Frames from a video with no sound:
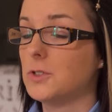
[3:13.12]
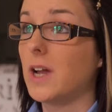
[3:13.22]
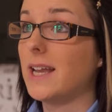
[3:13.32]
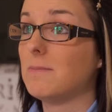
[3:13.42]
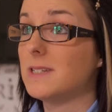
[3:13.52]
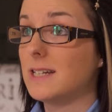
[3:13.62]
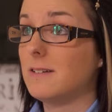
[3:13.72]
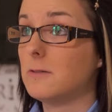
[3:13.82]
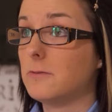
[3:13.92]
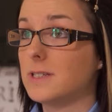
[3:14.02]
training
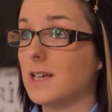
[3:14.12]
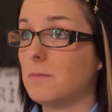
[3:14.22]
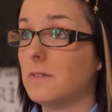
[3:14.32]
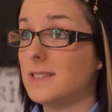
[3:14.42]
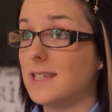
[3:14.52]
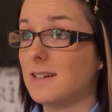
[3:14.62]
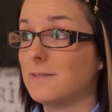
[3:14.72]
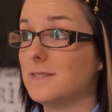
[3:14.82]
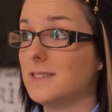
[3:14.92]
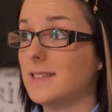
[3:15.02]
material, for example, the
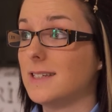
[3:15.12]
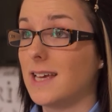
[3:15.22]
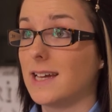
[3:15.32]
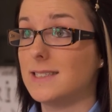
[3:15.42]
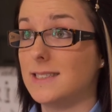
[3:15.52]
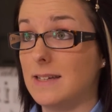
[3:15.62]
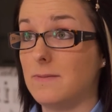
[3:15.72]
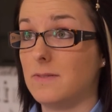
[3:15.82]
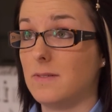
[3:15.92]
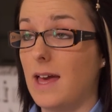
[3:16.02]
sales
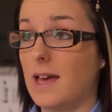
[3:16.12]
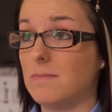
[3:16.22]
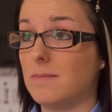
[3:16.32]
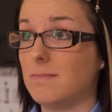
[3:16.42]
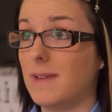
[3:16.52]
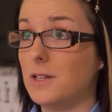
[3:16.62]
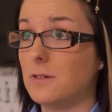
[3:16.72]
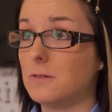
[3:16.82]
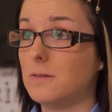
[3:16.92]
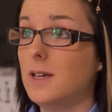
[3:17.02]
executive
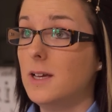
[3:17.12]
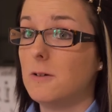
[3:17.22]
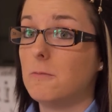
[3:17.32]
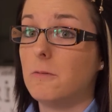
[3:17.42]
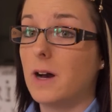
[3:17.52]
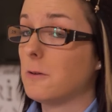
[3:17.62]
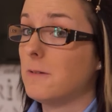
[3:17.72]
manual, I